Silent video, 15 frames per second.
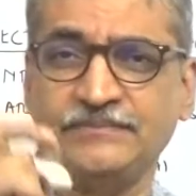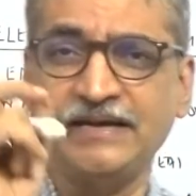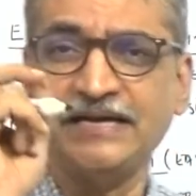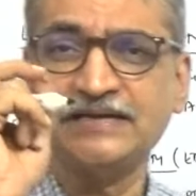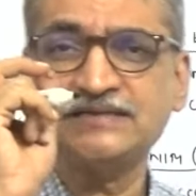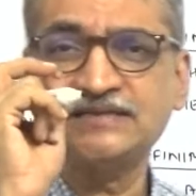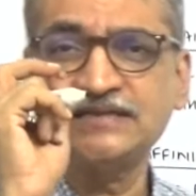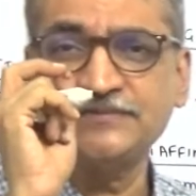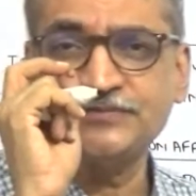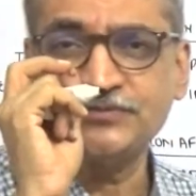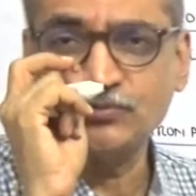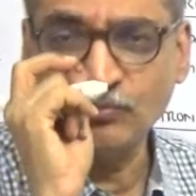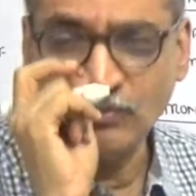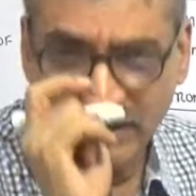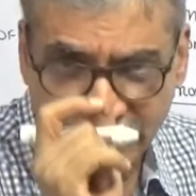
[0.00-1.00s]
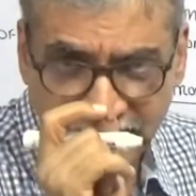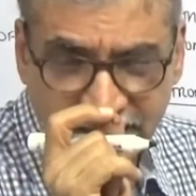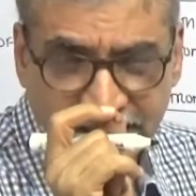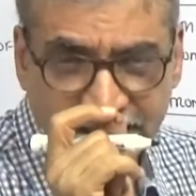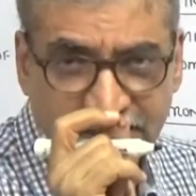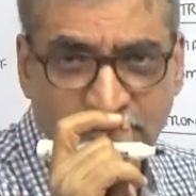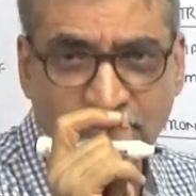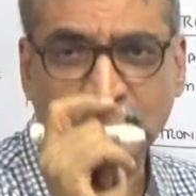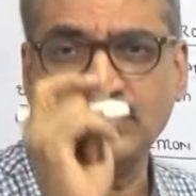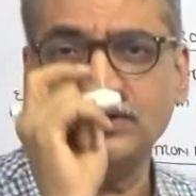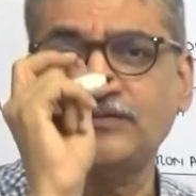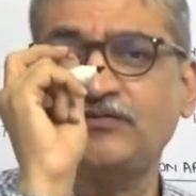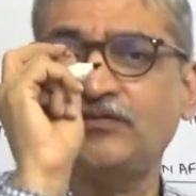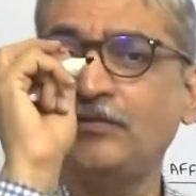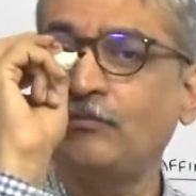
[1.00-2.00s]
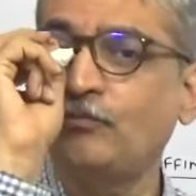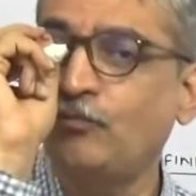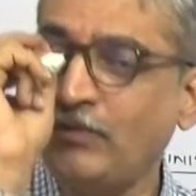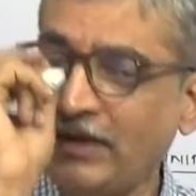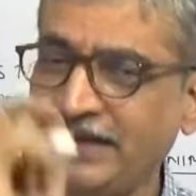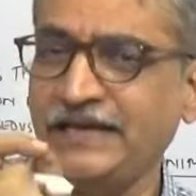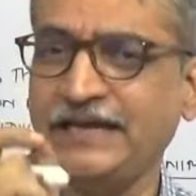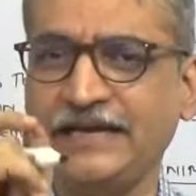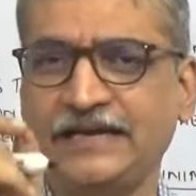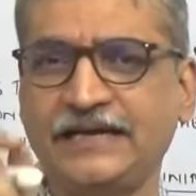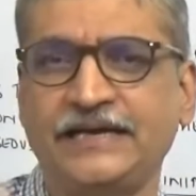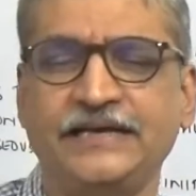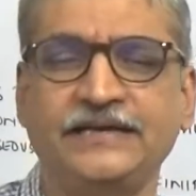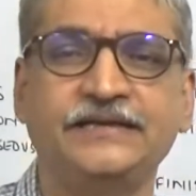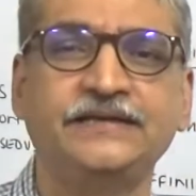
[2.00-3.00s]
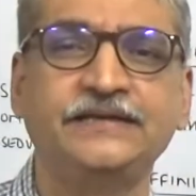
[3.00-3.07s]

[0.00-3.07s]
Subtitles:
accepts one electron to form one anion.